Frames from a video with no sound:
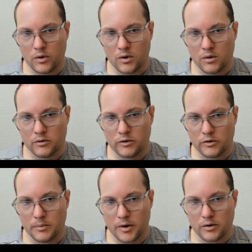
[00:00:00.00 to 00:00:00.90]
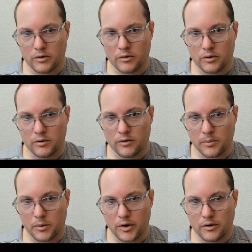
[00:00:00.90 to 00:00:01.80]
which is better suited for
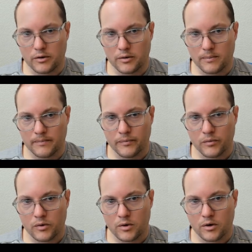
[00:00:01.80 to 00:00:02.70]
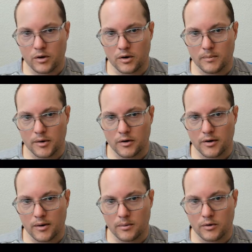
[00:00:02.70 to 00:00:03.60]
print, high bit
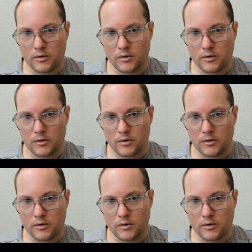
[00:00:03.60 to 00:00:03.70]
depth,